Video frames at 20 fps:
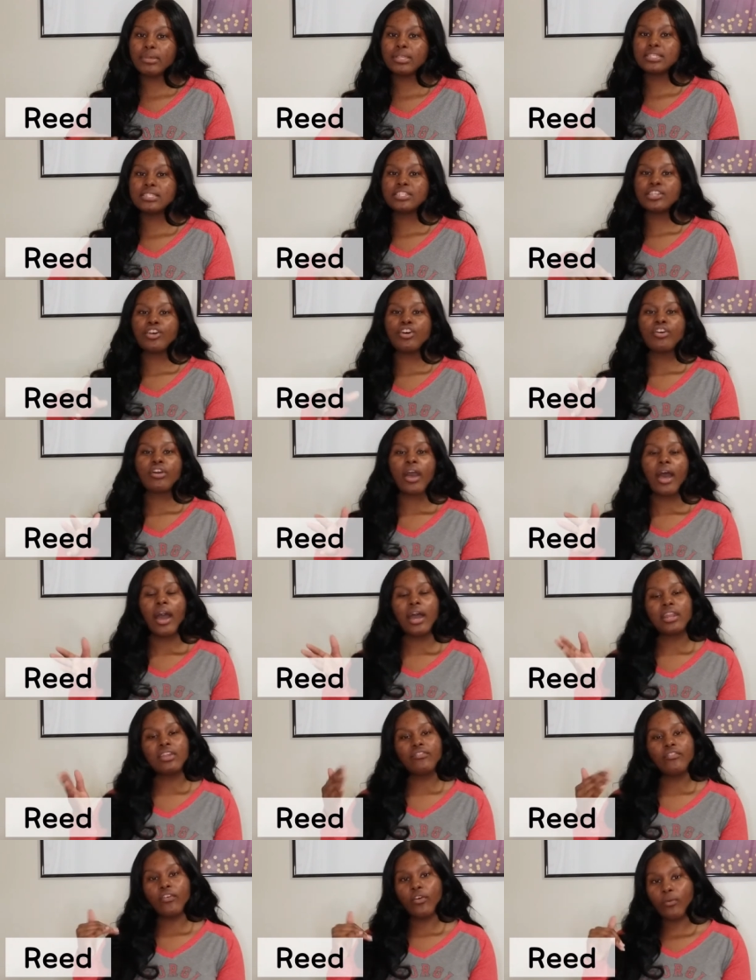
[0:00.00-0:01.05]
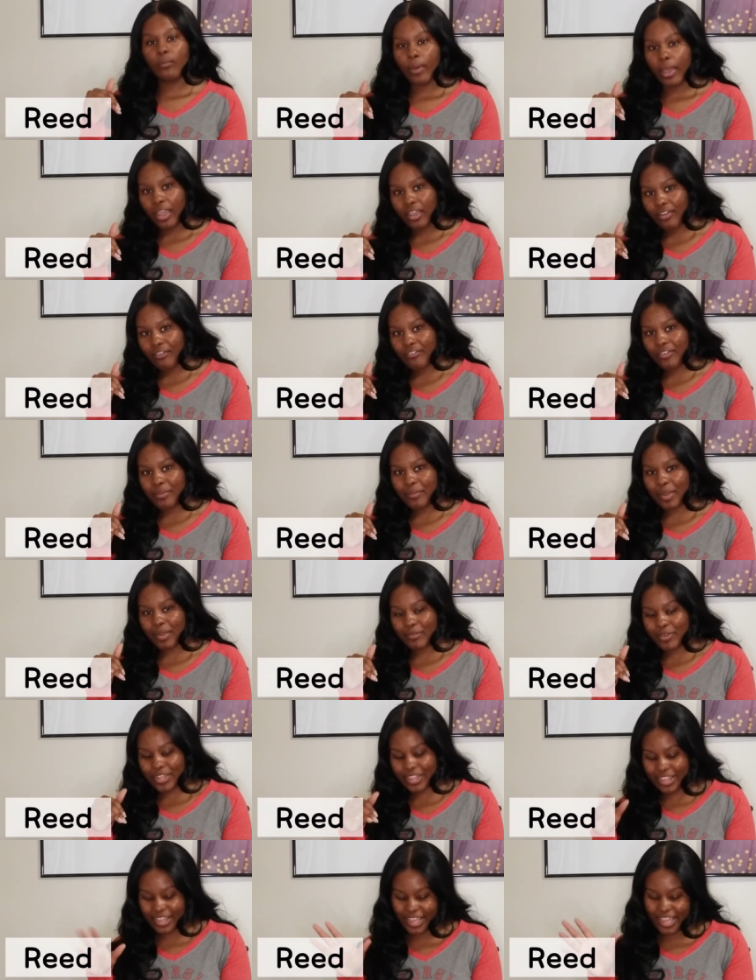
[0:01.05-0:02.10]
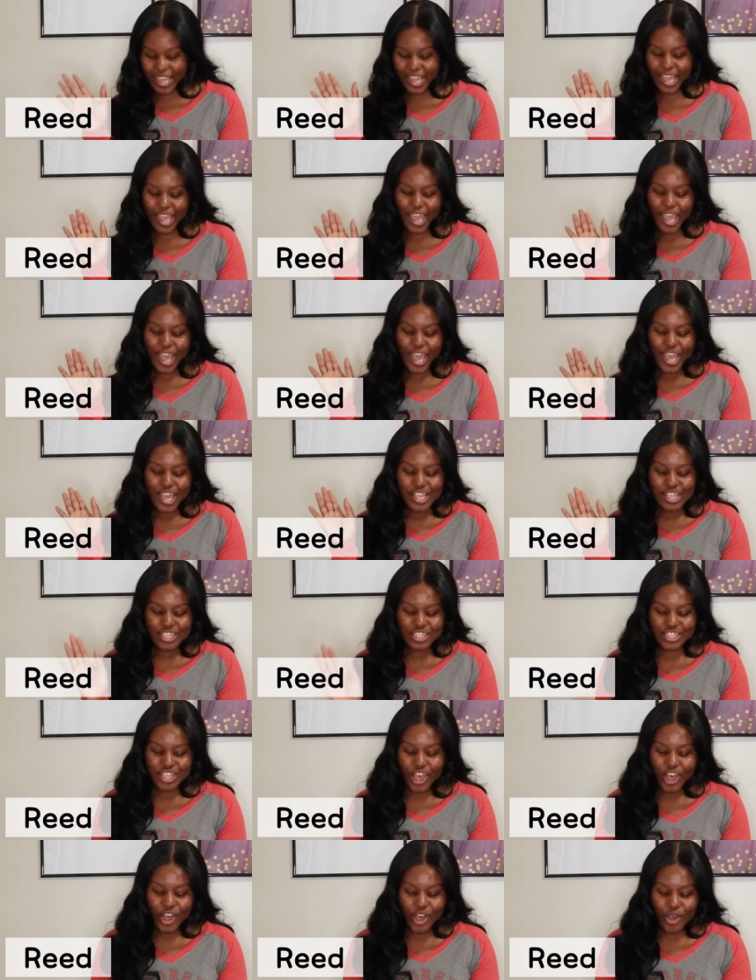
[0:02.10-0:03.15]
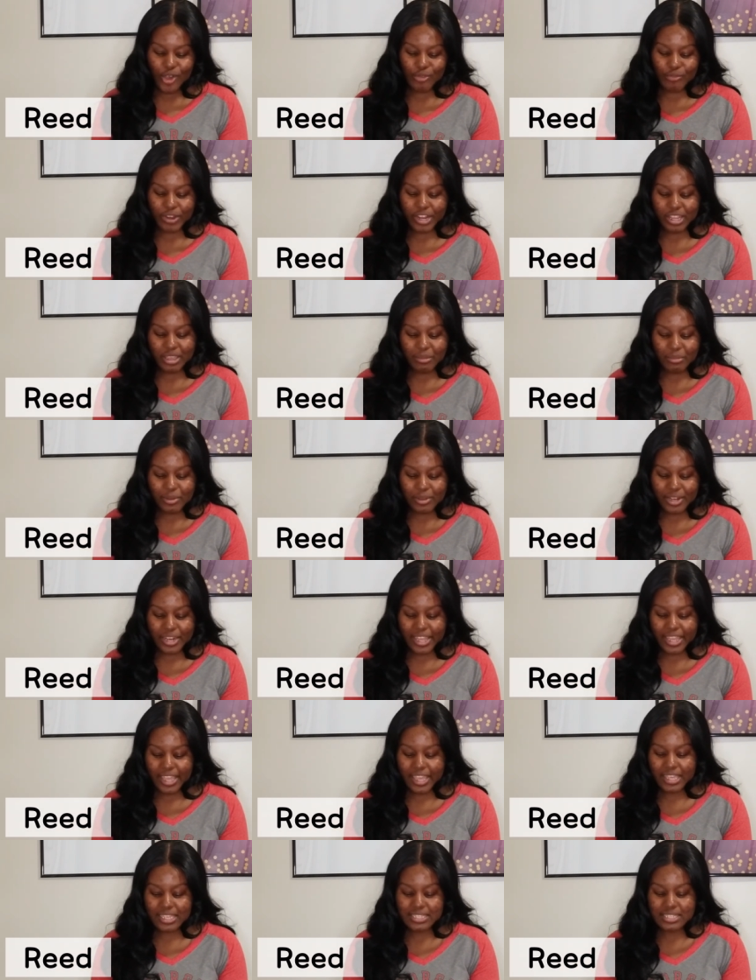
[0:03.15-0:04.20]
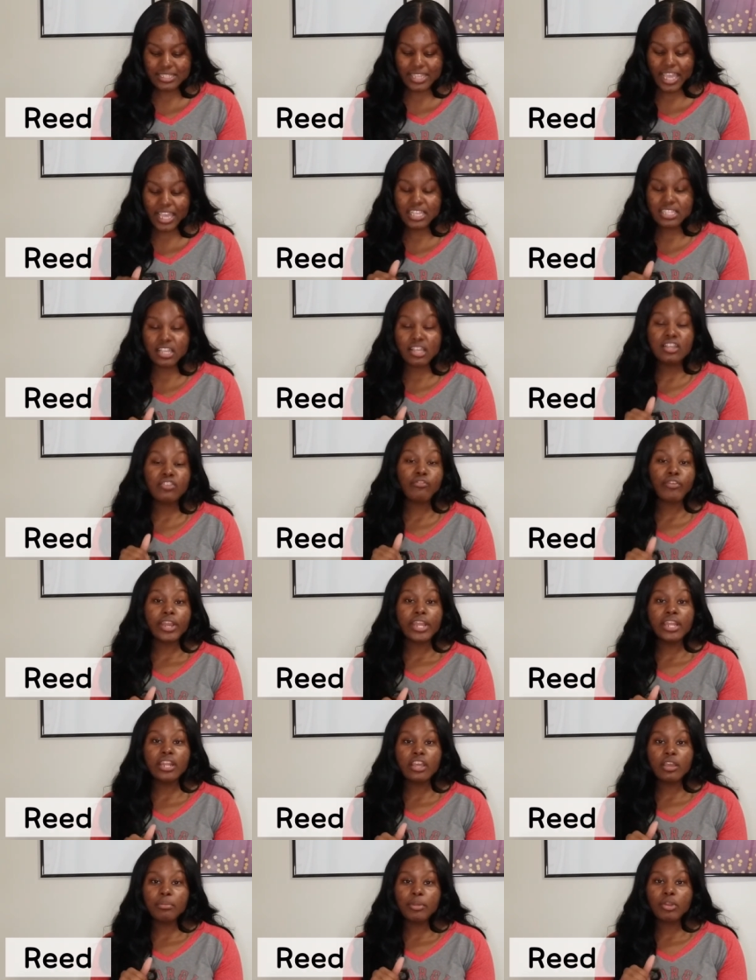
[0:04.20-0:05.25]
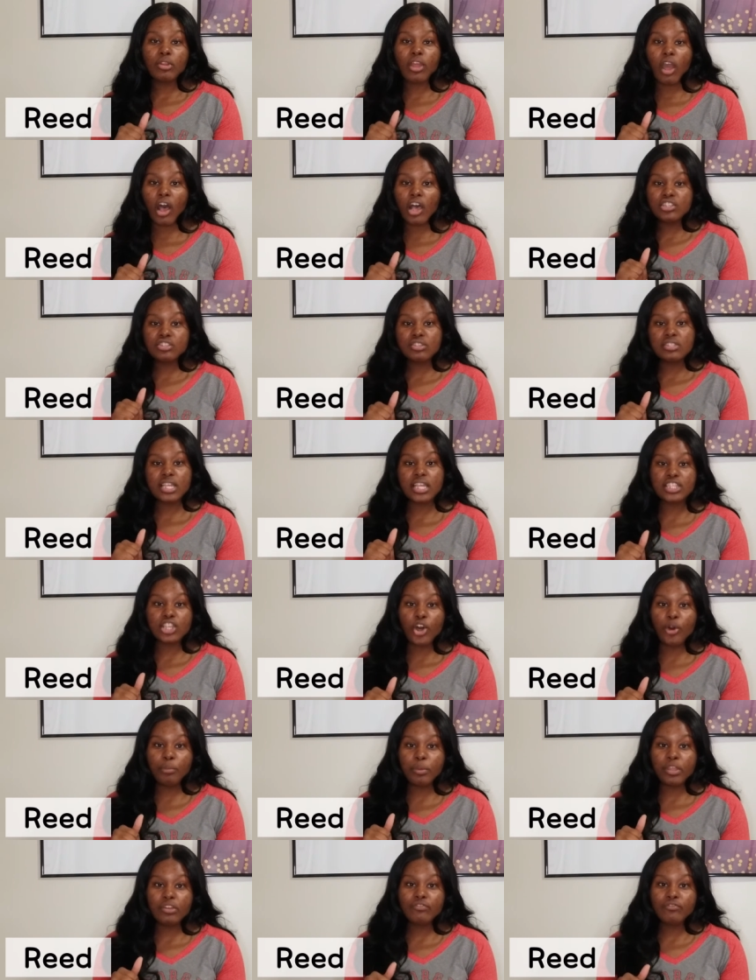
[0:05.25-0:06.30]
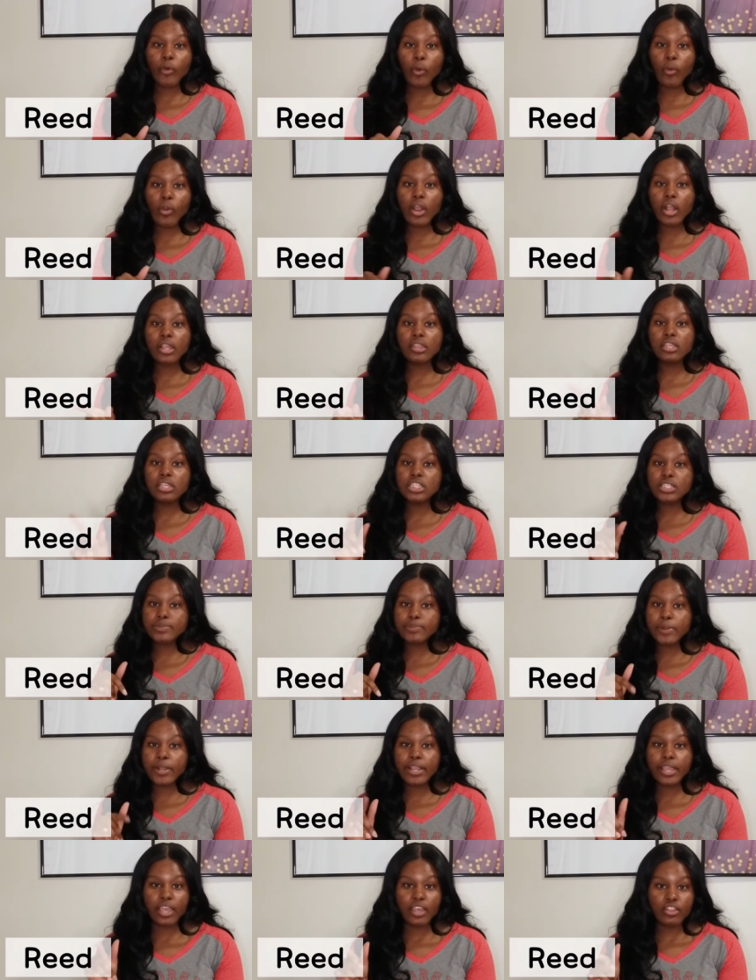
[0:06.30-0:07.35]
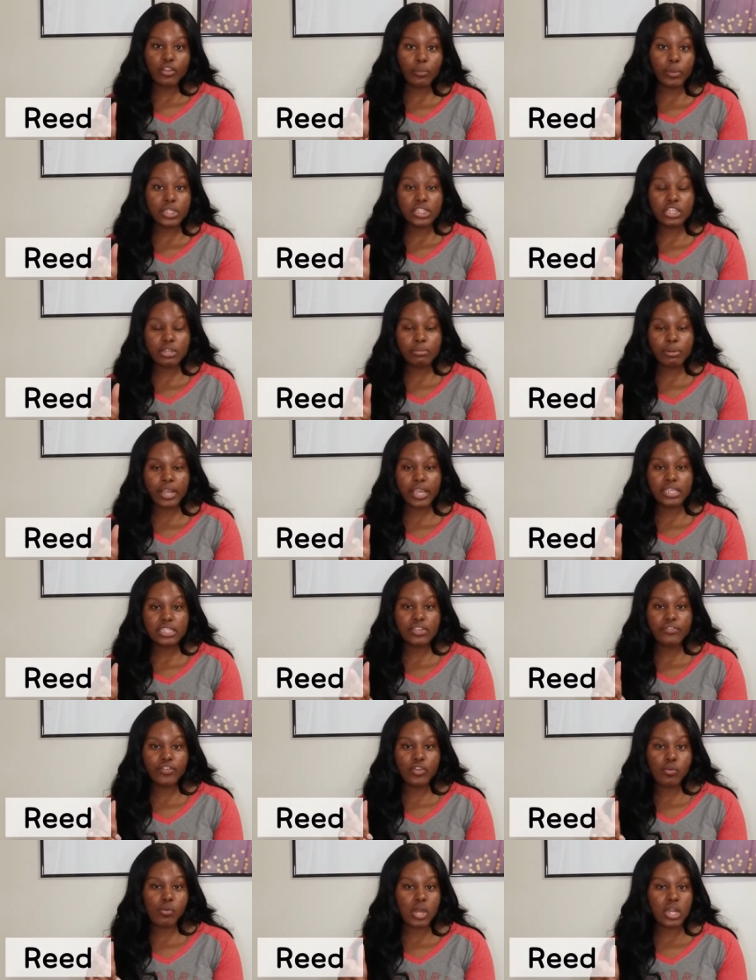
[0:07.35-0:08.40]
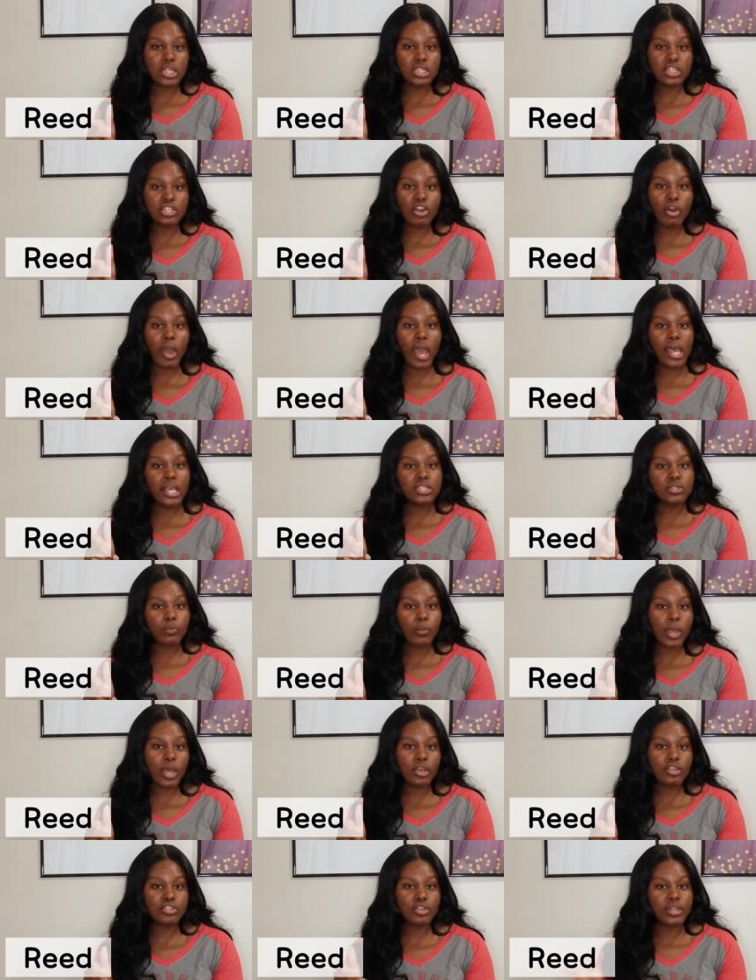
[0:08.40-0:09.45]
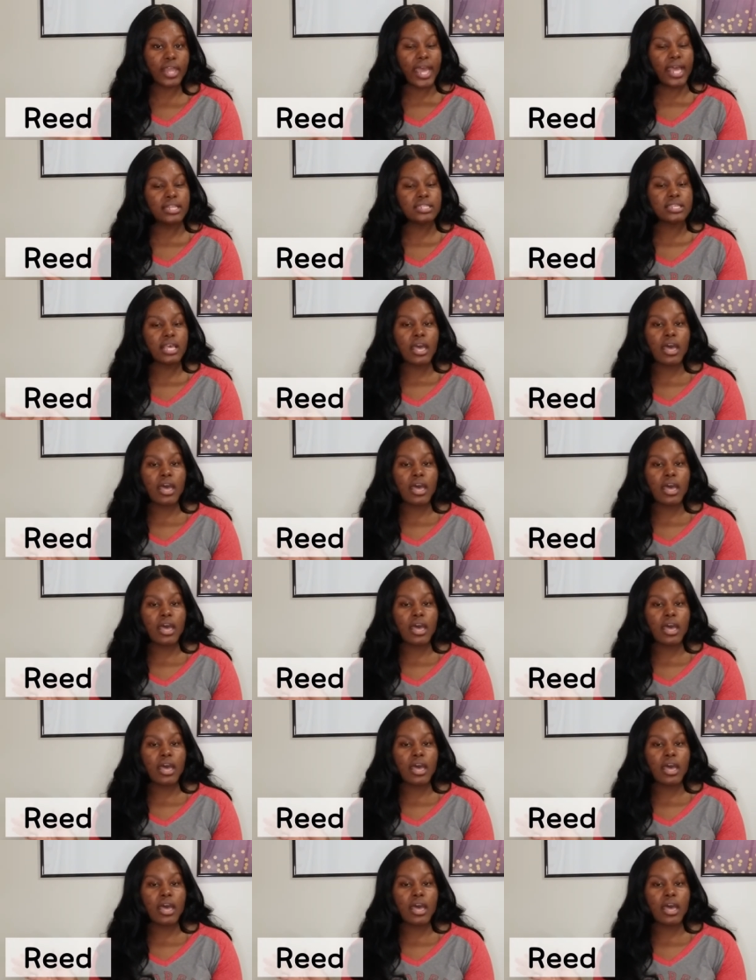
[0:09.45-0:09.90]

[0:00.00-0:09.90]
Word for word: still kind of away from everything. So Reed Community stays, Reed Community also stays open for the spring and the winter breaks if you wanted to know as well. So that's